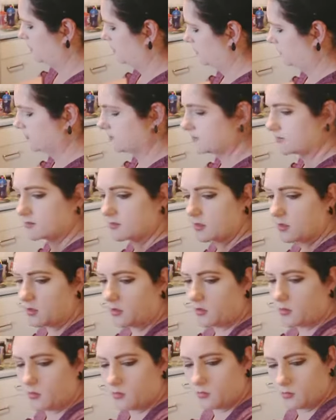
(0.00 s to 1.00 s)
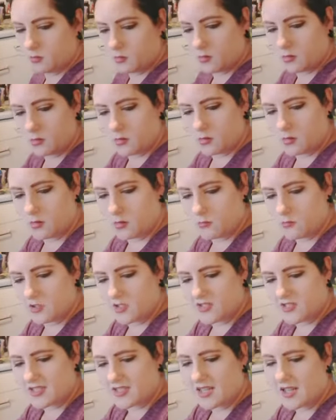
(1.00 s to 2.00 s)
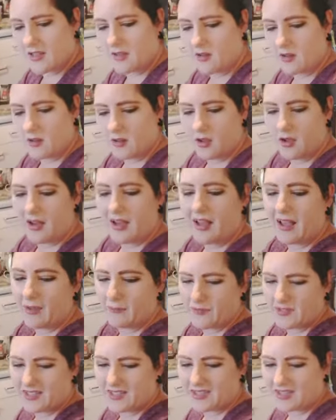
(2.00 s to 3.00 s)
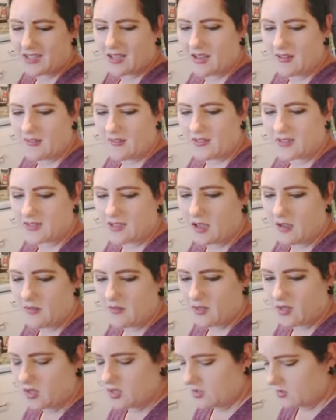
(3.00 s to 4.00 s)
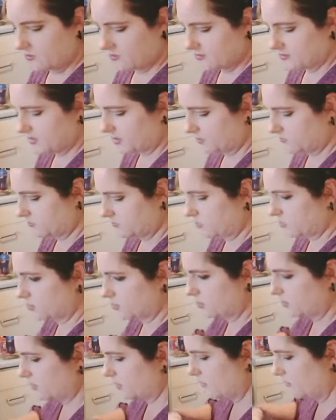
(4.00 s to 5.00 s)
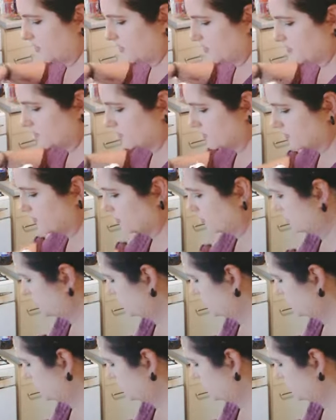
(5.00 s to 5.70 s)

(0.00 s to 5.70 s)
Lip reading: So I have to take this out of the cube snap to show you, because you